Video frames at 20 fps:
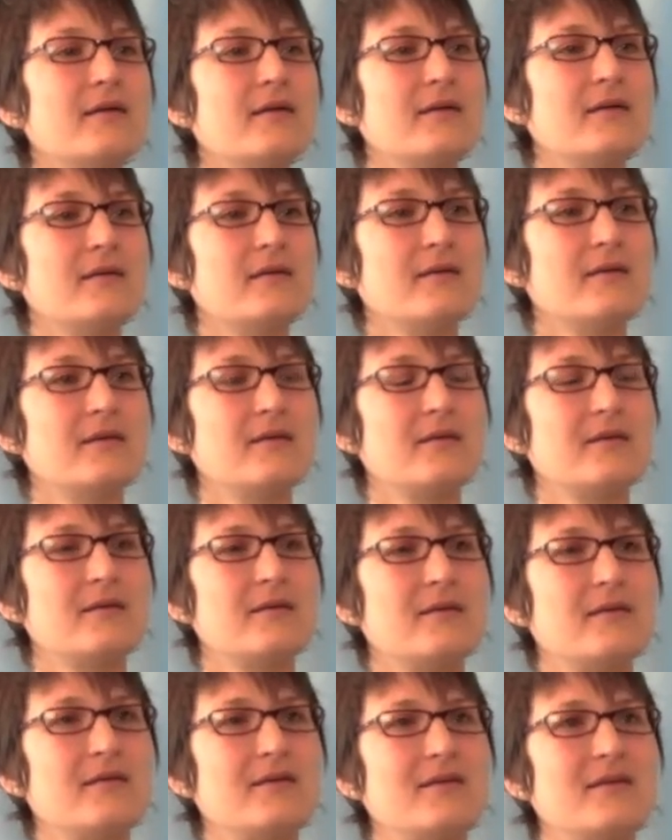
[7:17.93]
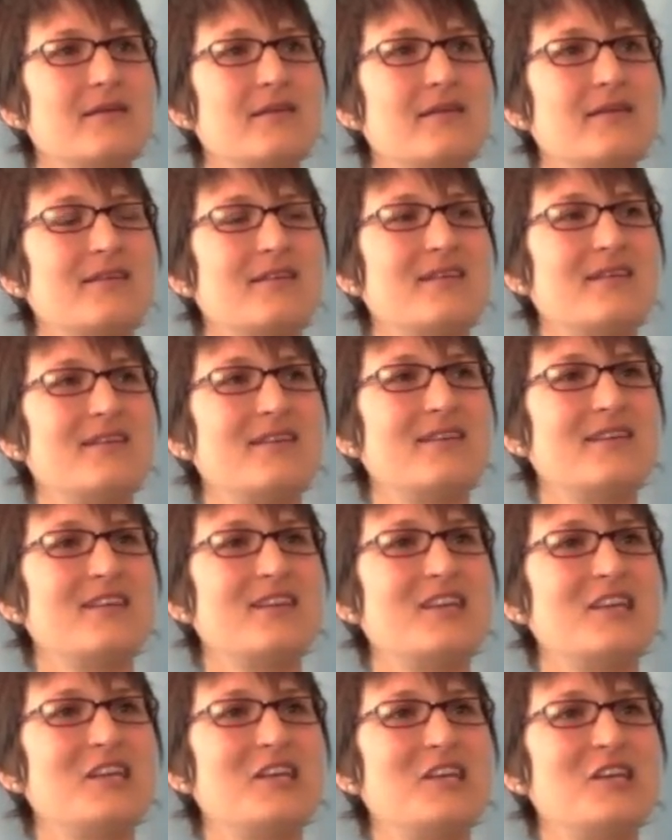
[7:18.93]

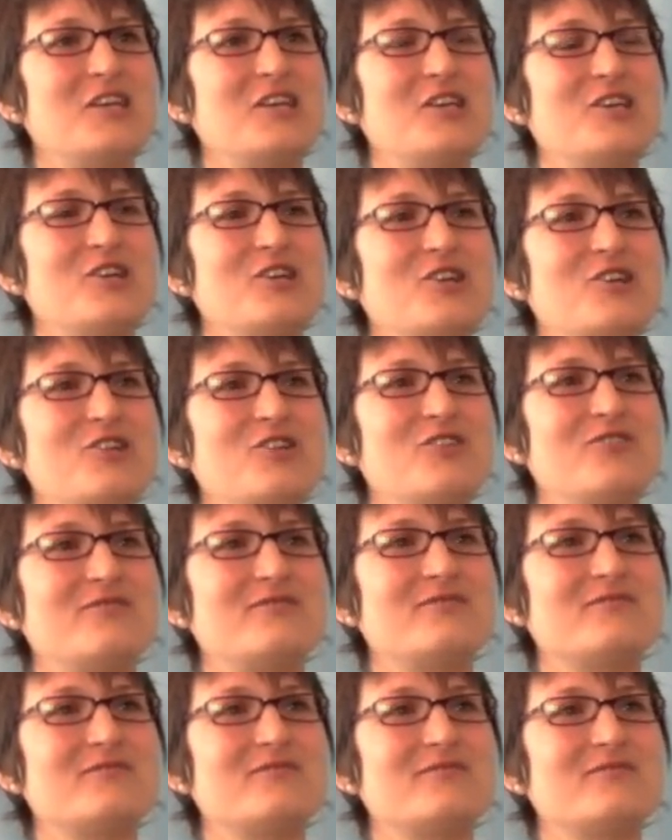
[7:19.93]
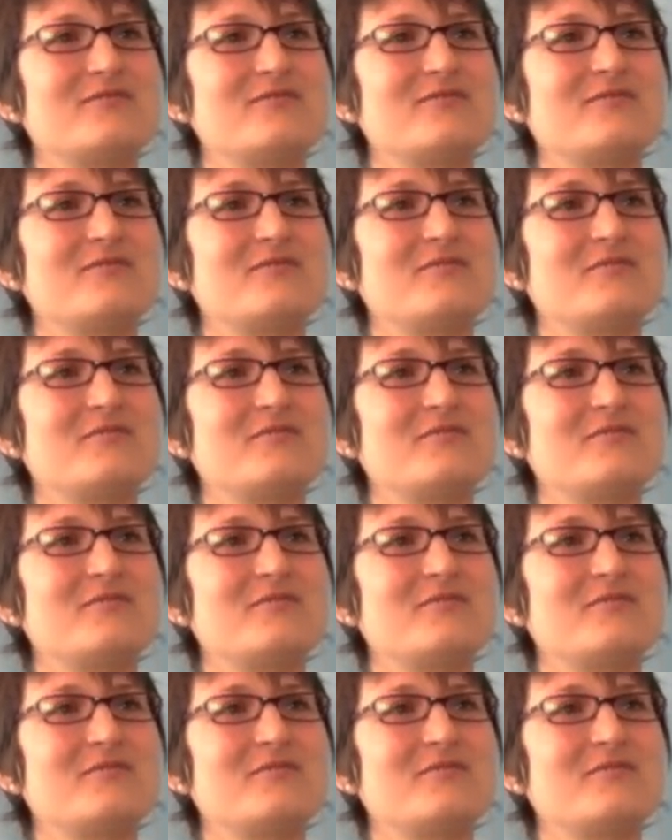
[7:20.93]
No one is speaking in this clip.